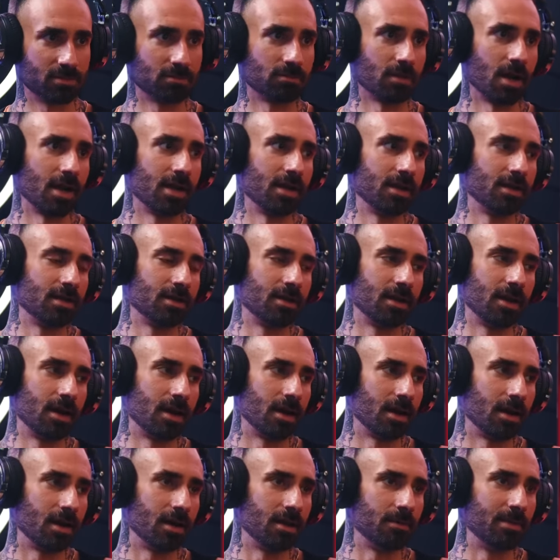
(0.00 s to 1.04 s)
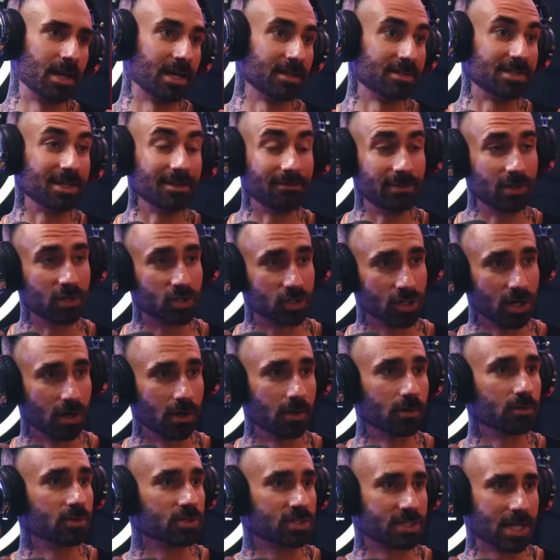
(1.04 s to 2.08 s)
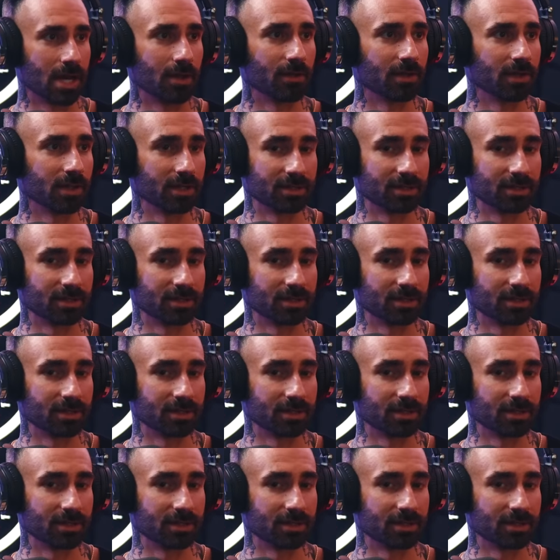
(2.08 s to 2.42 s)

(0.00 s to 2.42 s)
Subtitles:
make a TV show, sell it.